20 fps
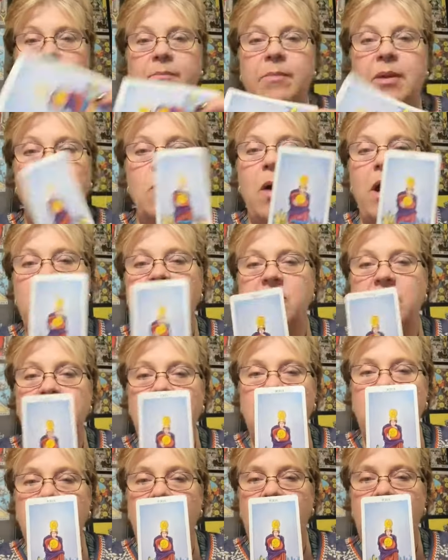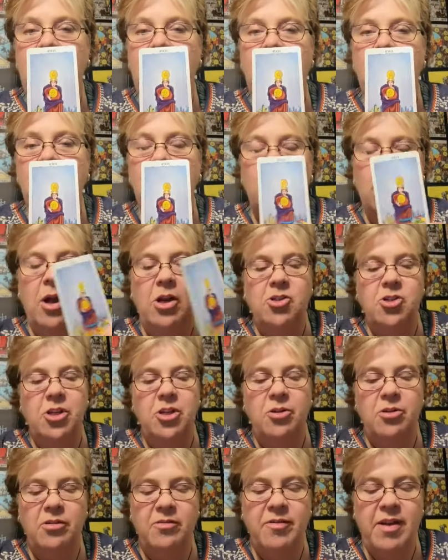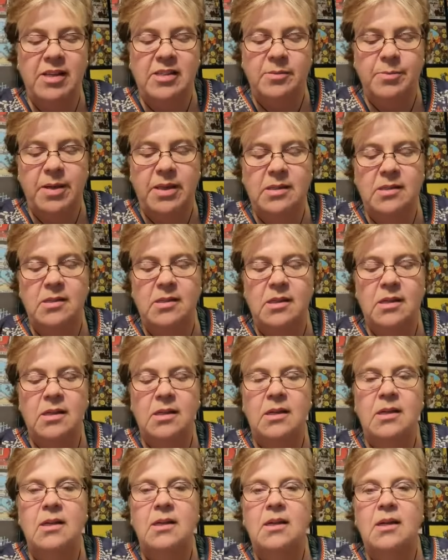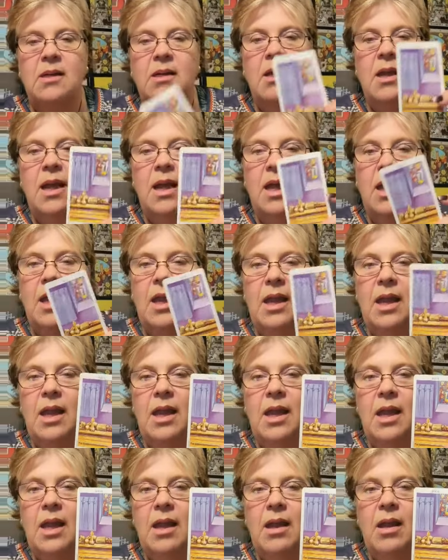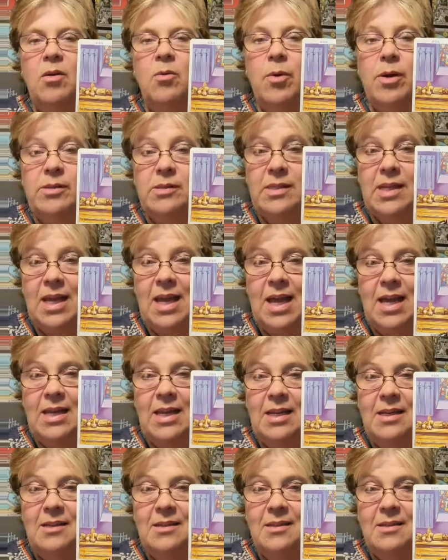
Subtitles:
Be watching your money. You're watching your investments and resting on it.